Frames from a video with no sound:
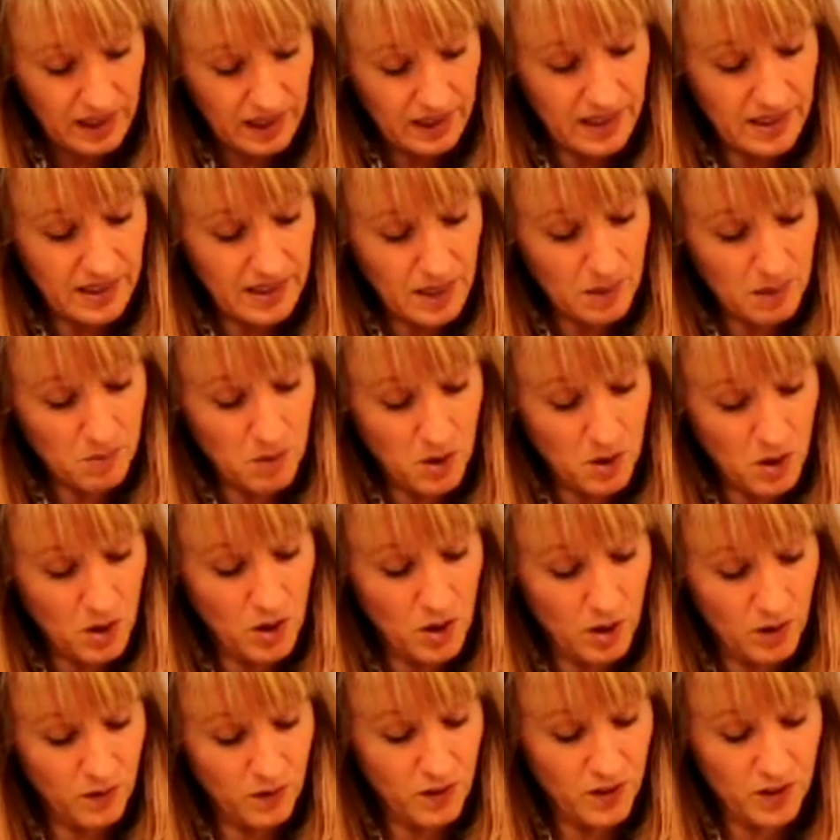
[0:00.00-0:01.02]
Let them
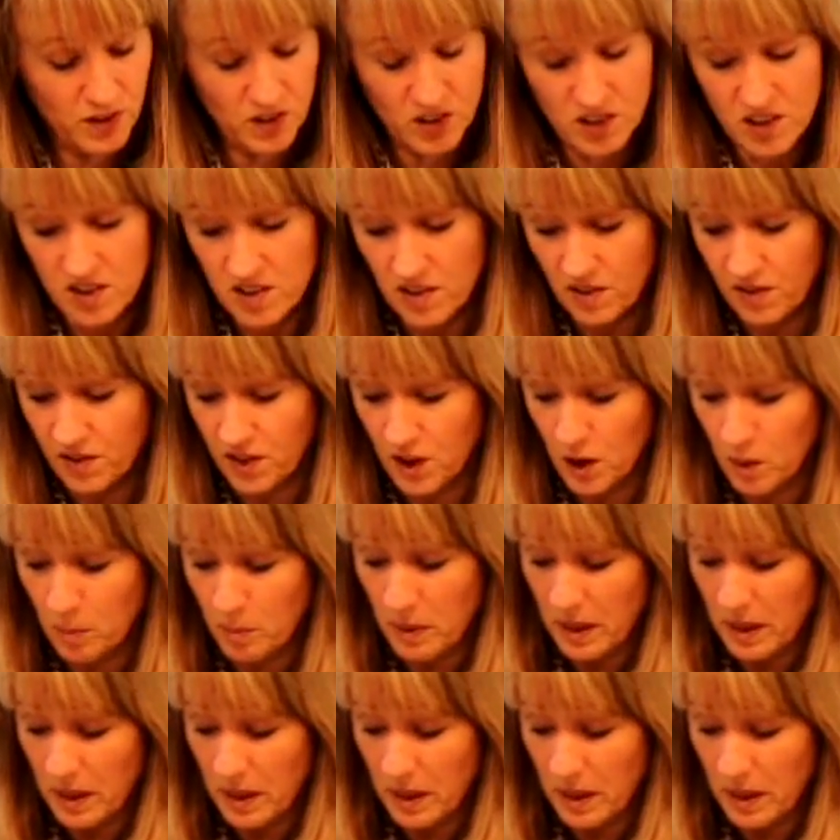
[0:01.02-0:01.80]
cook for just a few